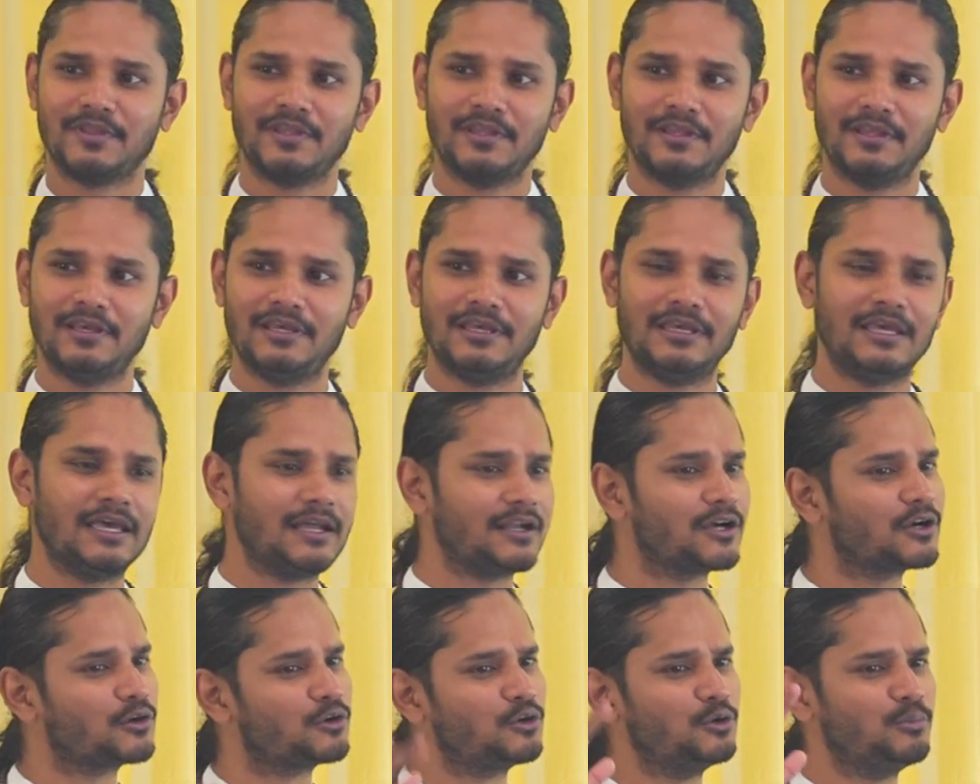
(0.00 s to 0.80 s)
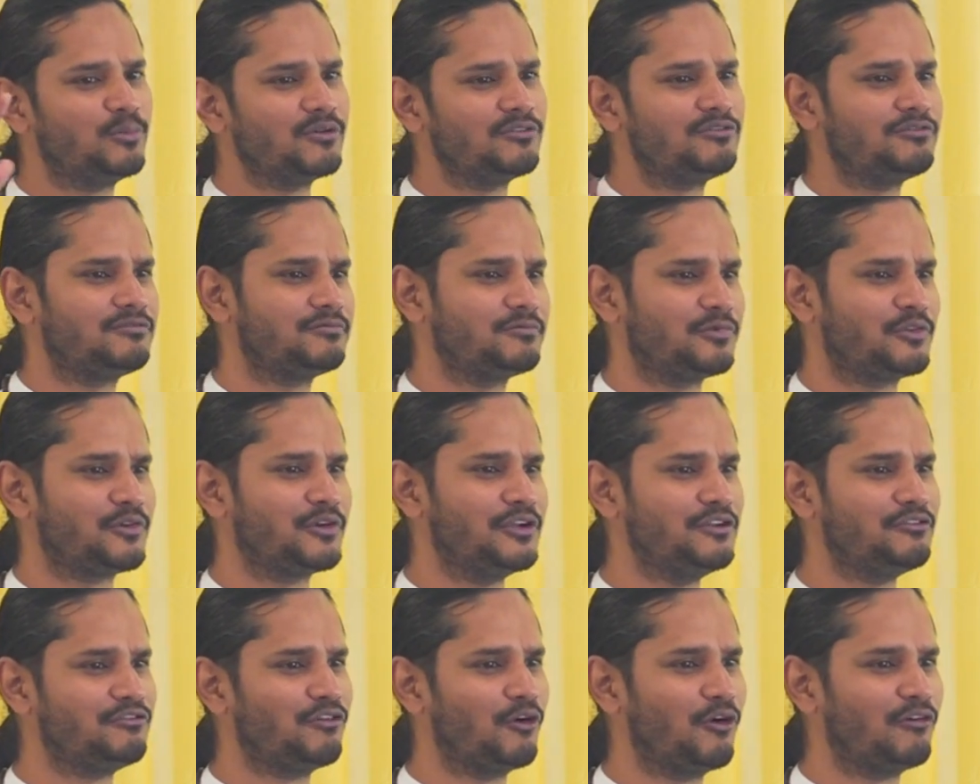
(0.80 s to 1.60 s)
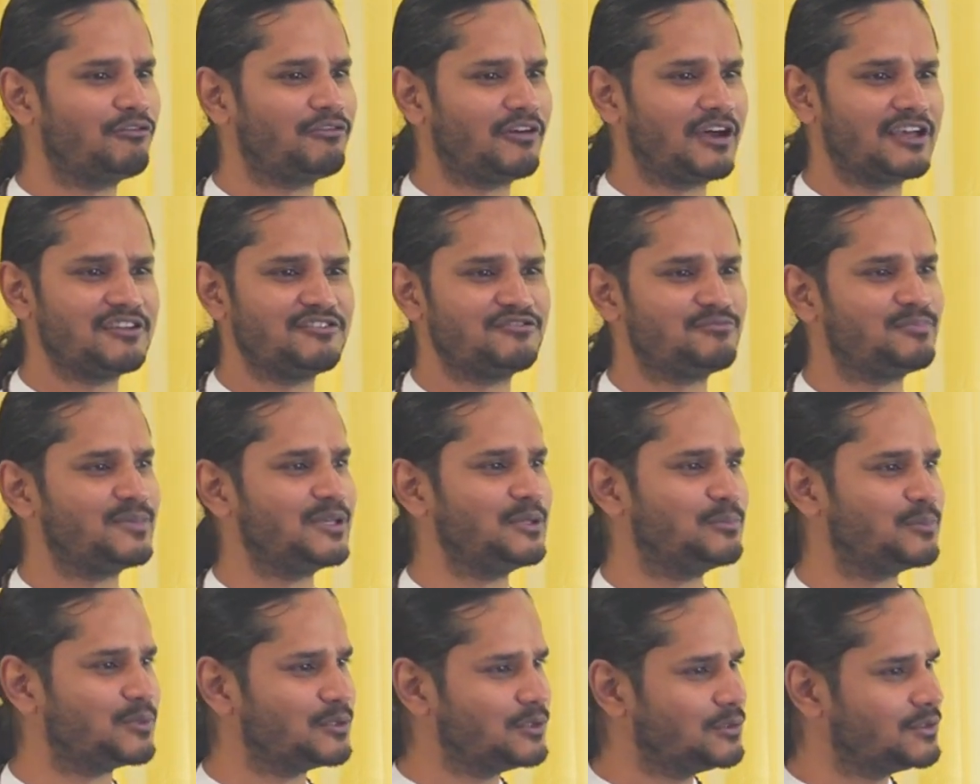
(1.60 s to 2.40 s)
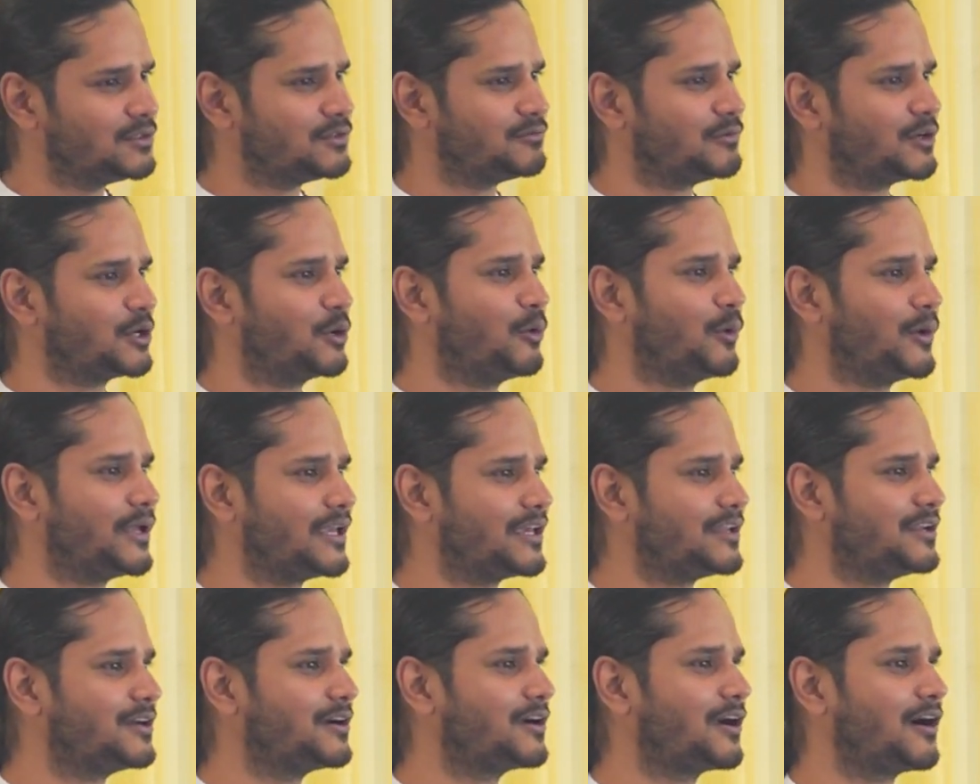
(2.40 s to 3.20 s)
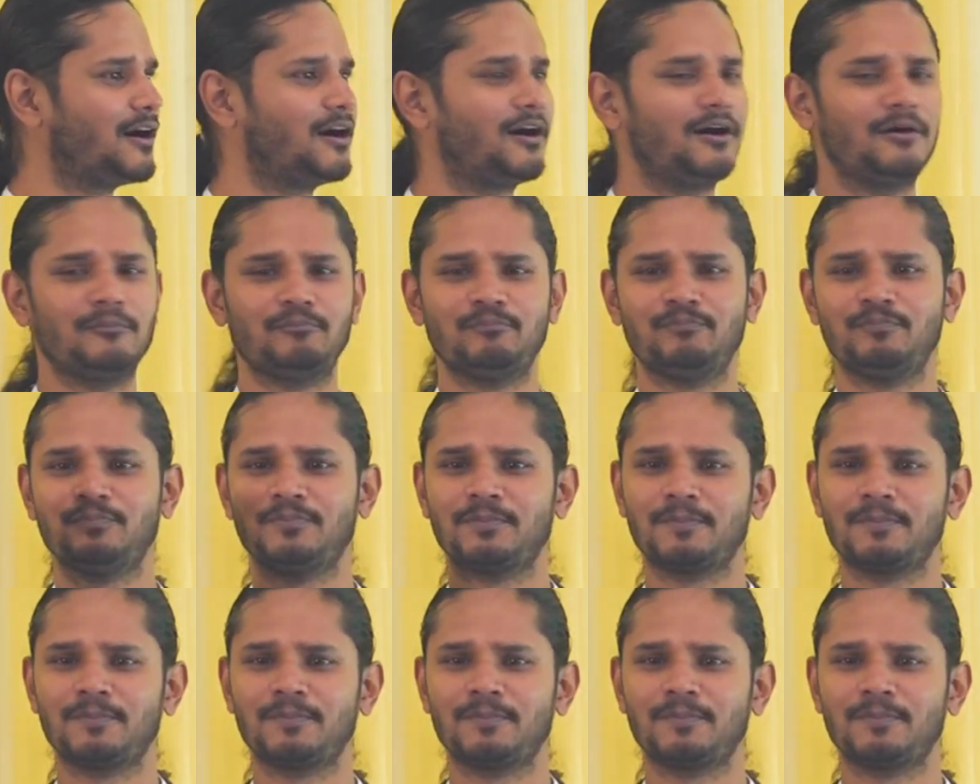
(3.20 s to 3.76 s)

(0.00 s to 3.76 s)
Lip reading: He and a group of three, four, five people were going in a car,